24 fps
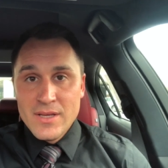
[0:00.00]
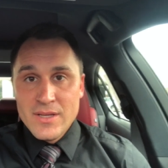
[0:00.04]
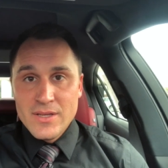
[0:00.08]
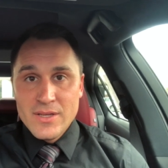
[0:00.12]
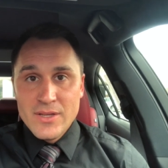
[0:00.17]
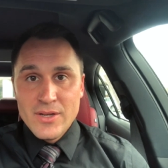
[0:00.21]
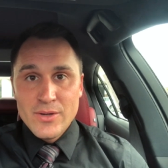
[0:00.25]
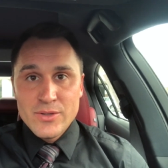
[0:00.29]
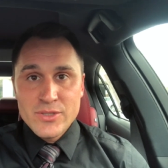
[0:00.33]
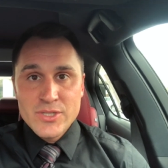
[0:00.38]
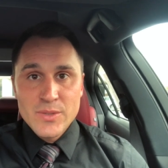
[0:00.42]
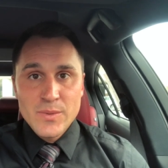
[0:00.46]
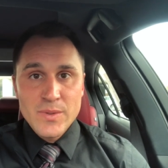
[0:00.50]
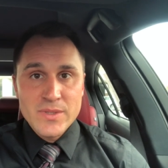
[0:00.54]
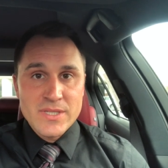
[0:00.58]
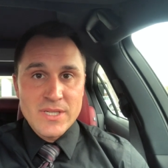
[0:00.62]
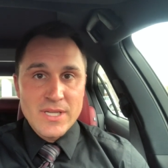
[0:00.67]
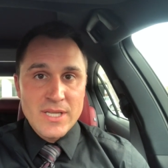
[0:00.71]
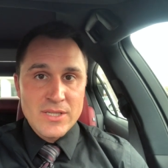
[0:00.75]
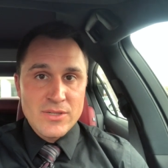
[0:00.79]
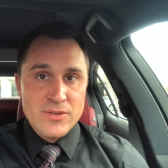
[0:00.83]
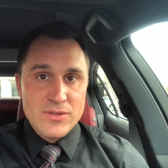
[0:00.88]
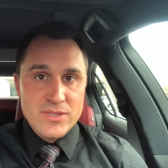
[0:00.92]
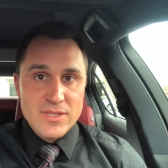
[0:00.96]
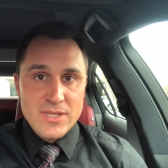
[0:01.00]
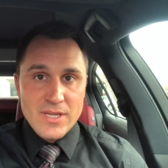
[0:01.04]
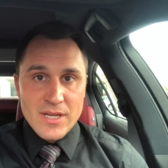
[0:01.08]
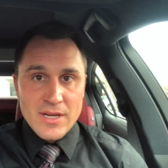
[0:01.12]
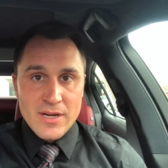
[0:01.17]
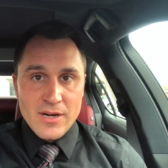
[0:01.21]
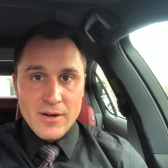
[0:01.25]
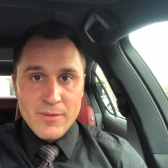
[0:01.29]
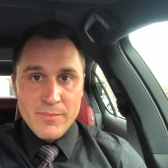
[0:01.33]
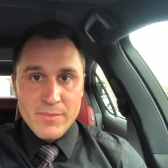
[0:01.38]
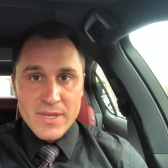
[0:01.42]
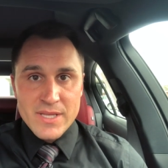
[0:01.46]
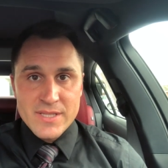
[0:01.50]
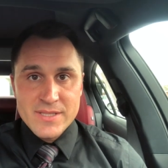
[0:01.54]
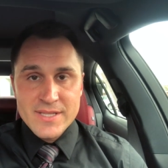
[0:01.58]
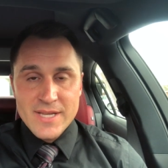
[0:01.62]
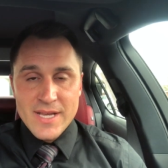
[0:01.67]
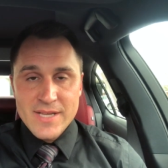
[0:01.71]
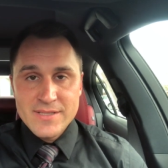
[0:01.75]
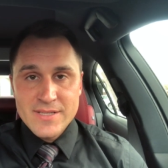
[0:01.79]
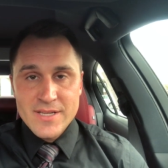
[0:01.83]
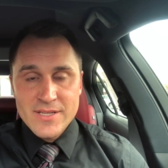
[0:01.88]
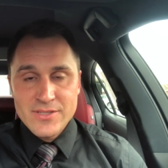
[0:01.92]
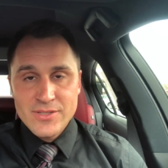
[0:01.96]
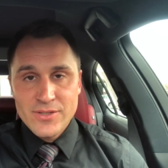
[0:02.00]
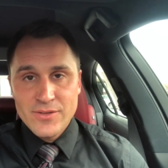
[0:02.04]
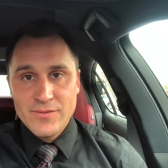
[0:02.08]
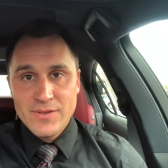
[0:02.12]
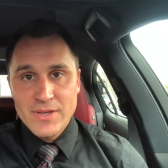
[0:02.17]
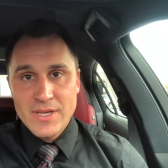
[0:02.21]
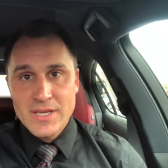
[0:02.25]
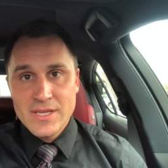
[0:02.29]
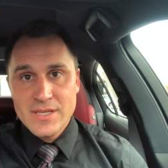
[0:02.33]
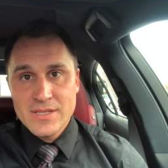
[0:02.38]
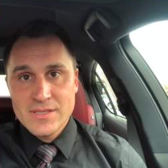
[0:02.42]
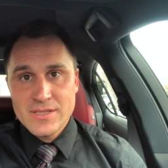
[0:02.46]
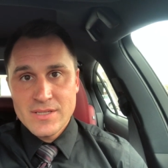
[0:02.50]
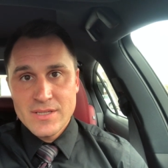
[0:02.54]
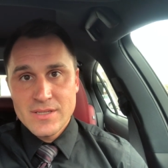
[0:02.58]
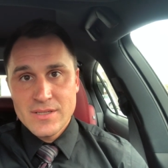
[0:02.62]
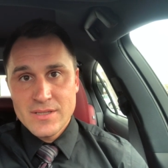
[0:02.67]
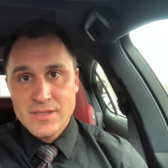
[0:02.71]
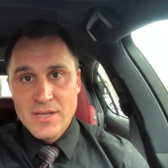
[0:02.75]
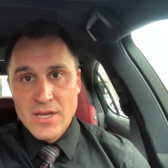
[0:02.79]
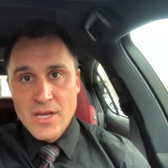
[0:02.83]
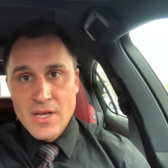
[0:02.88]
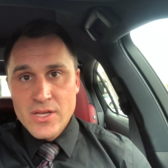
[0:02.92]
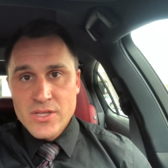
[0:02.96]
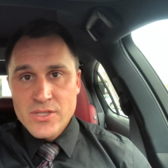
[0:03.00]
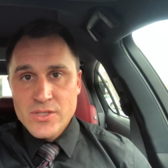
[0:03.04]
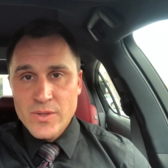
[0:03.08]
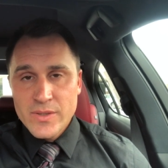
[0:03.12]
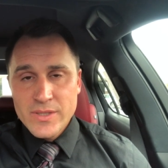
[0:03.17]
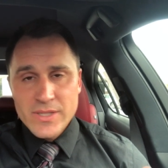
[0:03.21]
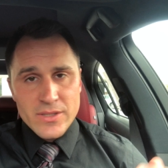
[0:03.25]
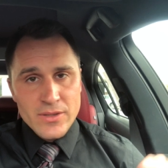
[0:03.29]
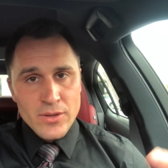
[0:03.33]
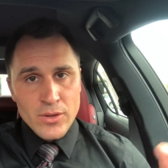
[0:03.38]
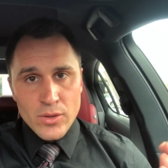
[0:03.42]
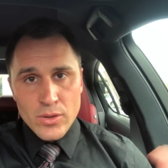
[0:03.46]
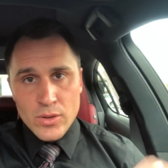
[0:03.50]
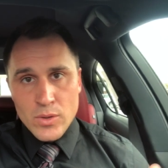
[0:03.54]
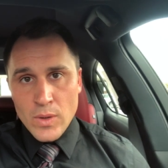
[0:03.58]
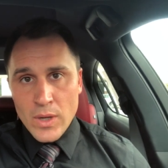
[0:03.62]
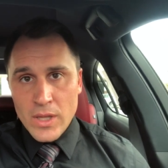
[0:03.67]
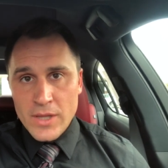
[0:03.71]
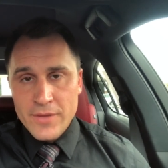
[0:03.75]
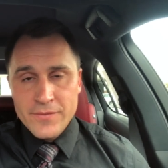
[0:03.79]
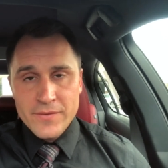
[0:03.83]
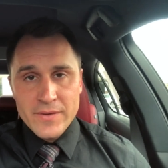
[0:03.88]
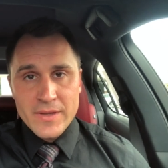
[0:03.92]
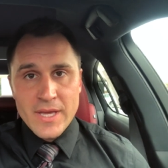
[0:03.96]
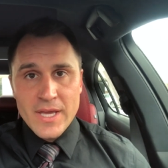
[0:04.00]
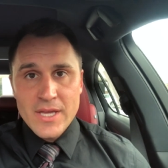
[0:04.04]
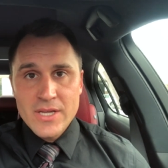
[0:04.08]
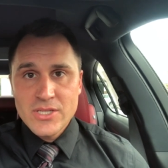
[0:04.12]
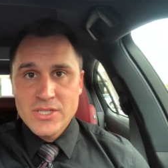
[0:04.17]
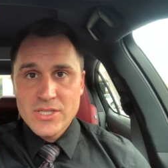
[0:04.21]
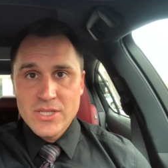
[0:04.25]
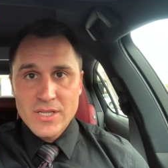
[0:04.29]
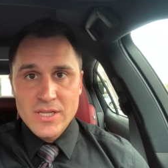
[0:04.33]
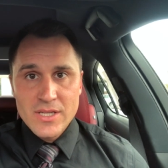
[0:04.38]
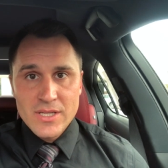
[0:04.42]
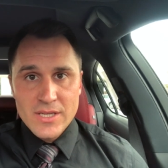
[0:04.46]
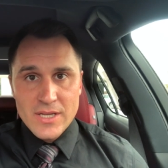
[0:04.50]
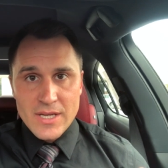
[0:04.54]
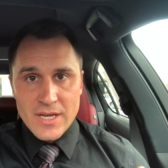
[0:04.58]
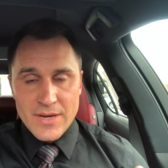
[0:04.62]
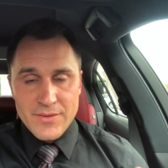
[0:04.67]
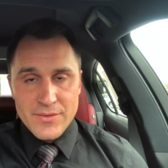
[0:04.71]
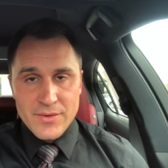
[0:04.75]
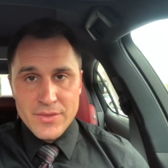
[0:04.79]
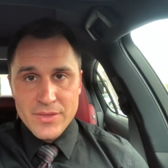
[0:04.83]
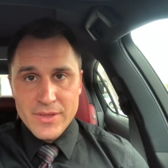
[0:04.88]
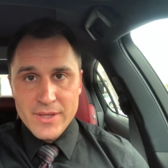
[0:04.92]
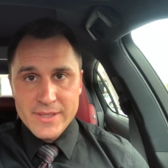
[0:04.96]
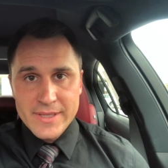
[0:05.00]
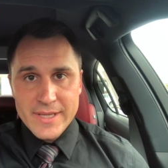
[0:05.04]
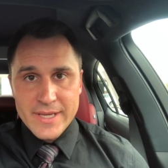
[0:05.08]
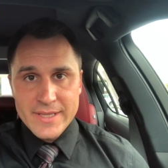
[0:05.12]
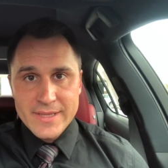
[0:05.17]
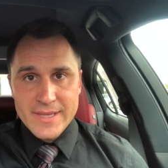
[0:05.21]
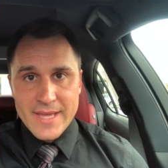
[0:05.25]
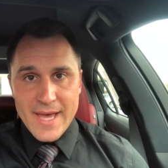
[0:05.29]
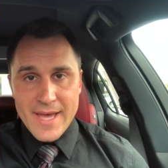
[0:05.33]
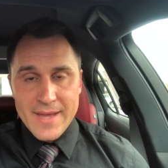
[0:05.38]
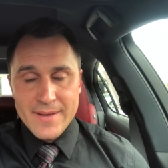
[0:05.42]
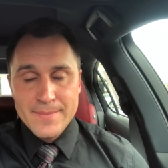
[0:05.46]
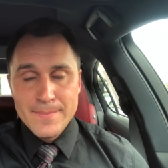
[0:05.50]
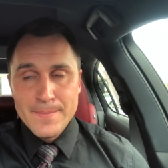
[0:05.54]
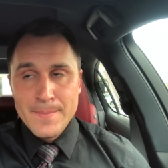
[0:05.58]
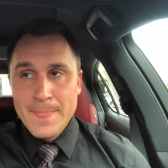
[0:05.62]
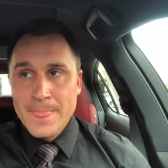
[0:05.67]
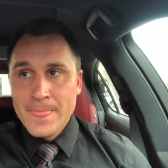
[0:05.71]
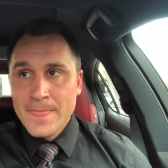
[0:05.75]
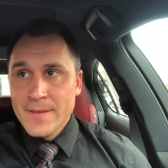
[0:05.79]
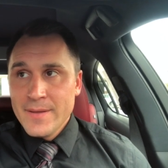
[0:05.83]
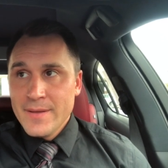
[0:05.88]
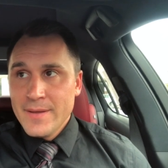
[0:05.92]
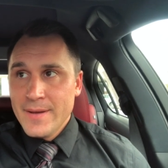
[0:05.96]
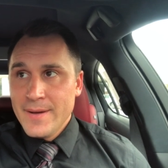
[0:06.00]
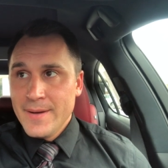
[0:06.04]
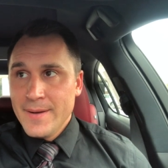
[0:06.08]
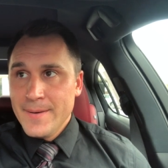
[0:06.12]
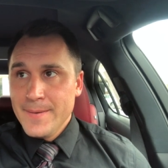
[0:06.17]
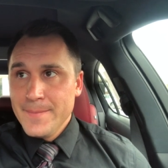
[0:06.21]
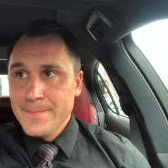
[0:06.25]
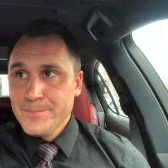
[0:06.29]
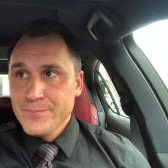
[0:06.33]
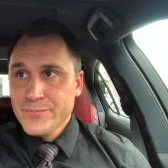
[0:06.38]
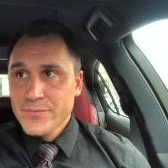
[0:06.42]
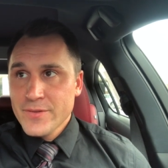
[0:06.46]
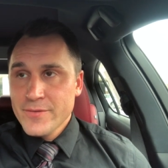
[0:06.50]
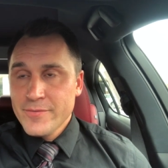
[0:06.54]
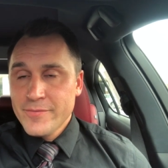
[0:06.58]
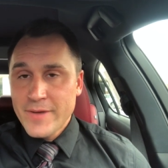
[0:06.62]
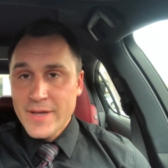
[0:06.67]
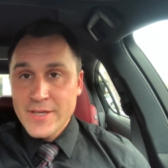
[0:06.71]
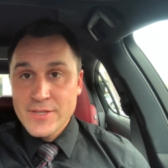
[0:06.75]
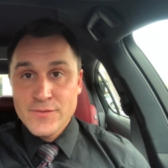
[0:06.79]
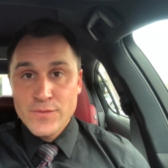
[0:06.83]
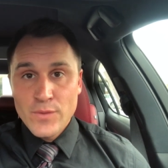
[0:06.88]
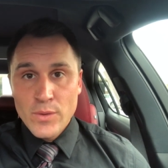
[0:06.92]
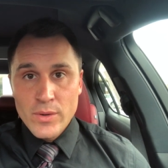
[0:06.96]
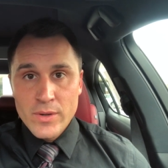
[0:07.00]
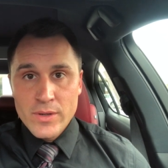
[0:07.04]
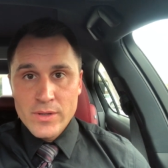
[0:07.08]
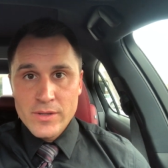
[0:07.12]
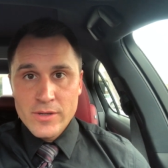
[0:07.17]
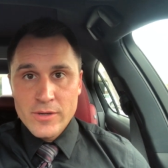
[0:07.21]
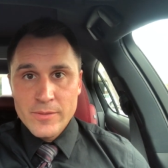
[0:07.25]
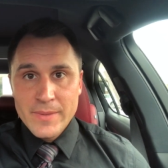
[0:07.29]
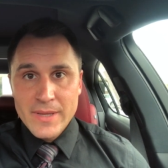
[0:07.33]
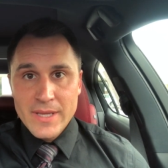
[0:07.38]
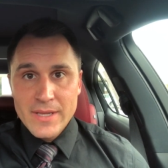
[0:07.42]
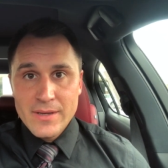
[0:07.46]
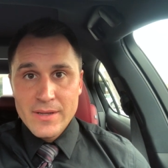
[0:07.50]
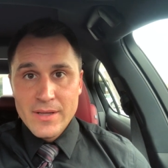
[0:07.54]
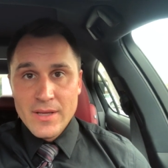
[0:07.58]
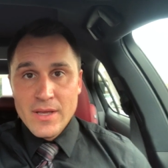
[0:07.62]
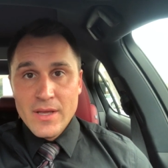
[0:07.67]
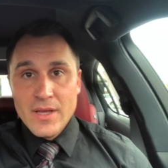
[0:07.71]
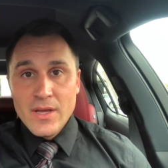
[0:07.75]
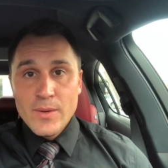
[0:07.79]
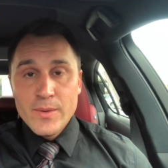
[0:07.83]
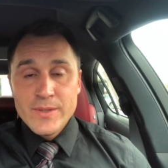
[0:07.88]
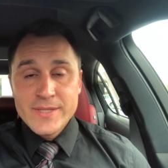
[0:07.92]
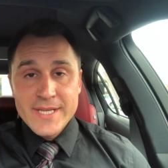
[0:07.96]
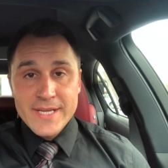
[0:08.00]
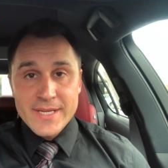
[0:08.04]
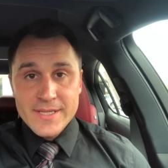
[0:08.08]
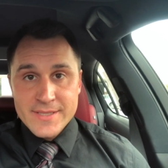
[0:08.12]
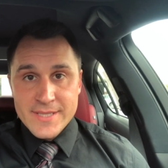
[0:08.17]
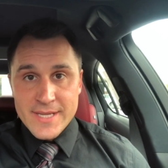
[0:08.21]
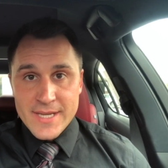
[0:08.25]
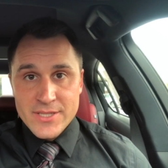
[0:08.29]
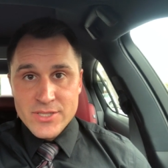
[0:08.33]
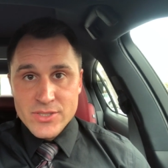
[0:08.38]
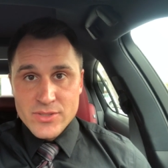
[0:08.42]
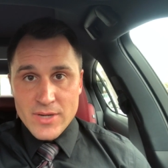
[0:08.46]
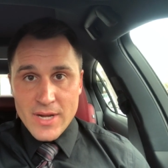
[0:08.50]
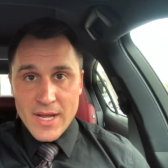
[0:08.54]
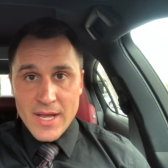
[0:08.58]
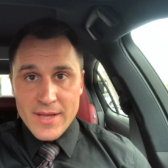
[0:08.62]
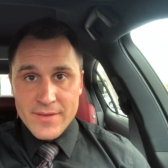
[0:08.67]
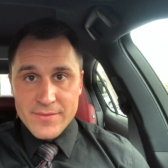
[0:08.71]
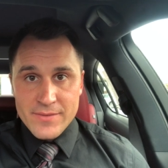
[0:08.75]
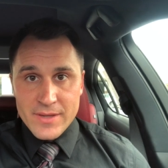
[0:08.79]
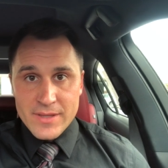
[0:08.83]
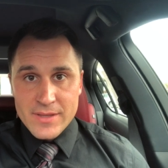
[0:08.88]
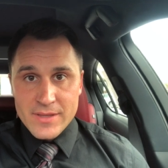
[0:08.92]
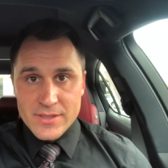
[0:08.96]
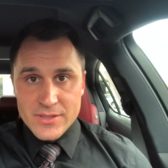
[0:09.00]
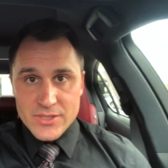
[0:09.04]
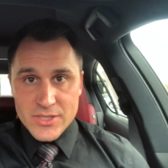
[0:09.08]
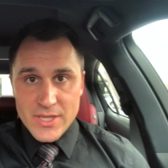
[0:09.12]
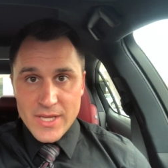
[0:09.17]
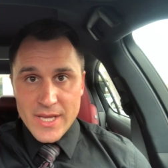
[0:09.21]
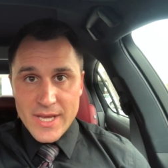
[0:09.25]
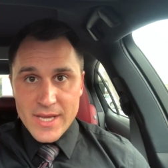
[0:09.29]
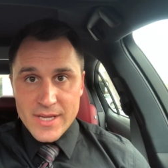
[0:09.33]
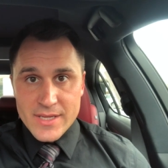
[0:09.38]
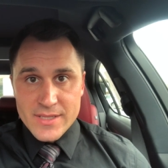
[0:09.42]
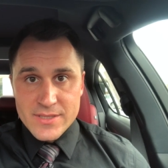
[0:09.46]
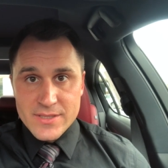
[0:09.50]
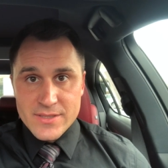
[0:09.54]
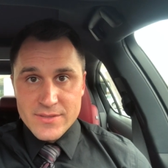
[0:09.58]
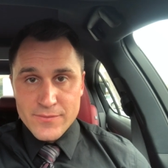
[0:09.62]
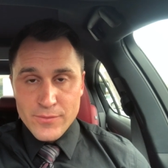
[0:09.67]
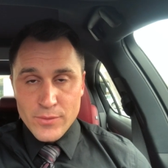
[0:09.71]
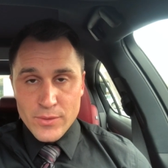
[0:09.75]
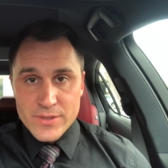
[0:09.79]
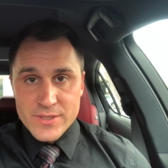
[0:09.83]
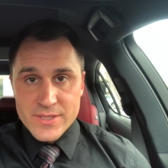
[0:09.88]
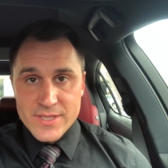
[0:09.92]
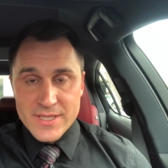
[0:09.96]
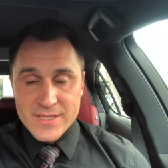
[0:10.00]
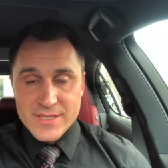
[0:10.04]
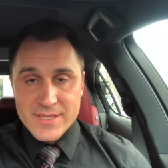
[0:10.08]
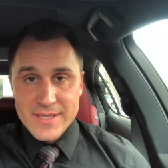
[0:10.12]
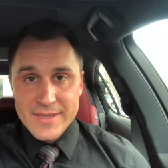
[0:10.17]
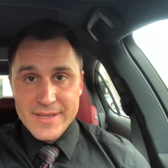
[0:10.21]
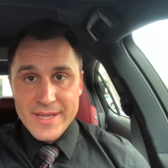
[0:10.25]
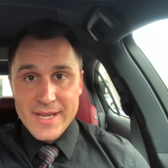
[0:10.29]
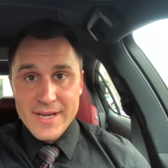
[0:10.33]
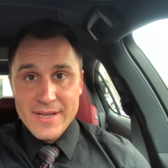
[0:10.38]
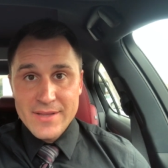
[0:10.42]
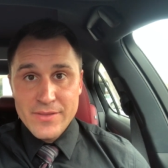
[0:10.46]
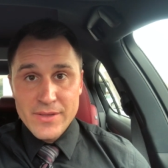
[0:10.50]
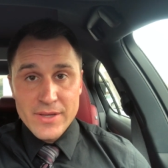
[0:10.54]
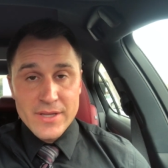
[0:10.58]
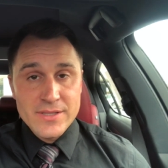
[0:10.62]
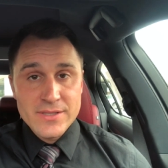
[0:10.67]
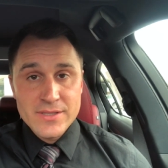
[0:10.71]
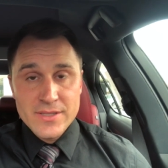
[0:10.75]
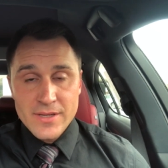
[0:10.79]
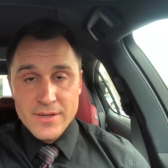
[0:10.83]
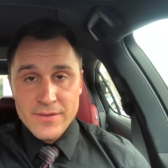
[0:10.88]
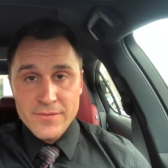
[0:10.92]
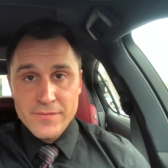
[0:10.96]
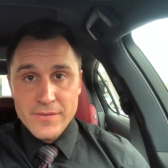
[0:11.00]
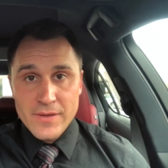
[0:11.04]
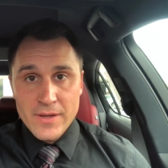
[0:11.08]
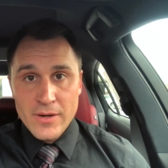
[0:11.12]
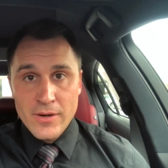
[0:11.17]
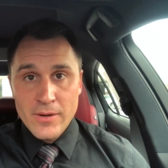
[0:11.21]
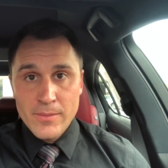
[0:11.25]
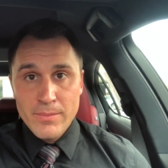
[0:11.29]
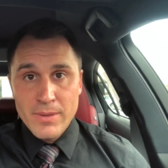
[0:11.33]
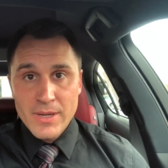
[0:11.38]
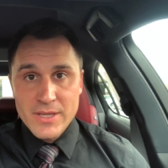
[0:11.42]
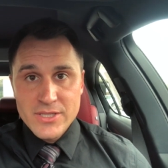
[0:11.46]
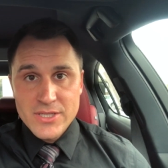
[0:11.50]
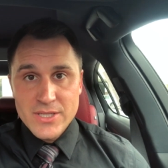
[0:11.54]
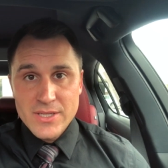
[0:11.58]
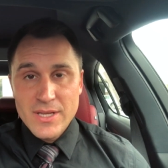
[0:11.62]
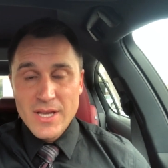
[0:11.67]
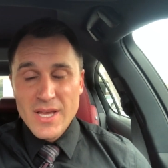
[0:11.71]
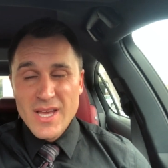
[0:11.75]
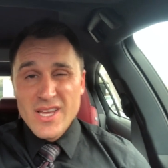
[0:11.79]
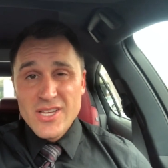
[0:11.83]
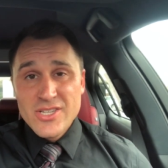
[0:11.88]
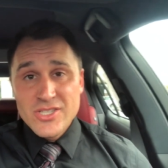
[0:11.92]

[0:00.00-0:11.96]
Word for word: you know she wasn't interested in our mid-sized suvs and so i did the whole qualification and everything like that um, fast forward a little bit, we take a test drive in the GX 460 that I think is going to fit her budget.